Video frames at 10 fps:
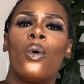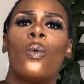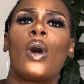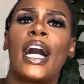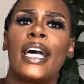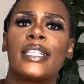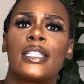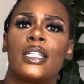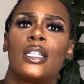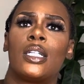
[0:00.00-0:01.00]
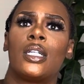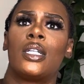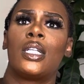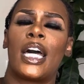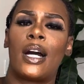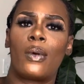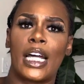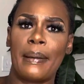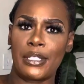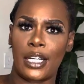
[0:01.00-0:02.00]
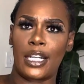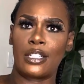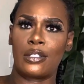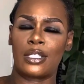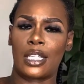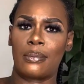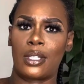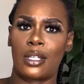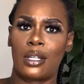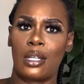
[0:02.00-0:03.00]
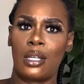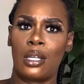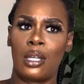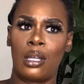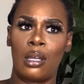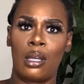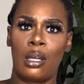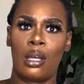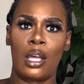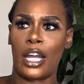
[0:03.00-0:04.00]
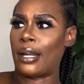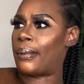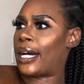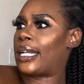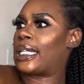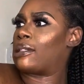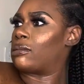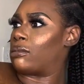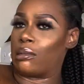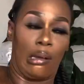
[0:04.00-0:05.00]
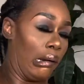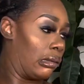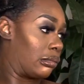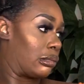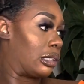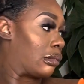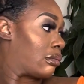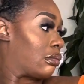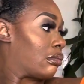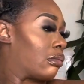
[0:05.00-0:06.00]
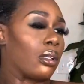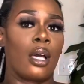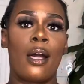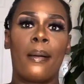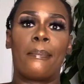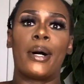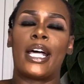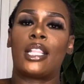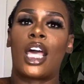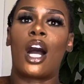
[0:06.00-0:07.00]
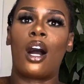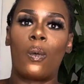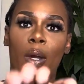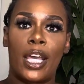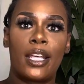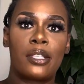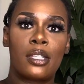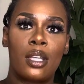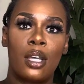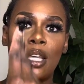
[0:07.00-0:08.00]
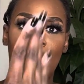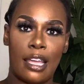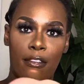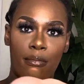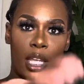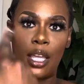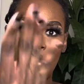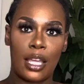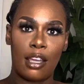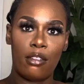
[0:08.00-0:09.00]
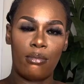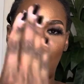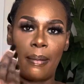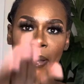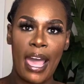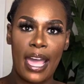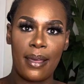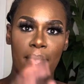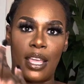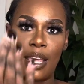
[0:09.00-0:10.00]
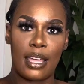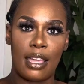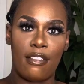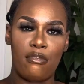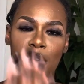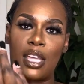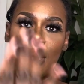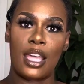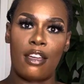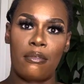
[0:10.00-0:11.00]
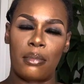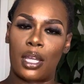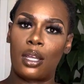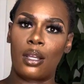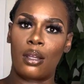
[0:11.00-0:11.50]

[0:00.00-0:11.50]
Why is it now when I'm trying to do something, everybody, I don't know, but they always give me, pay me, give me.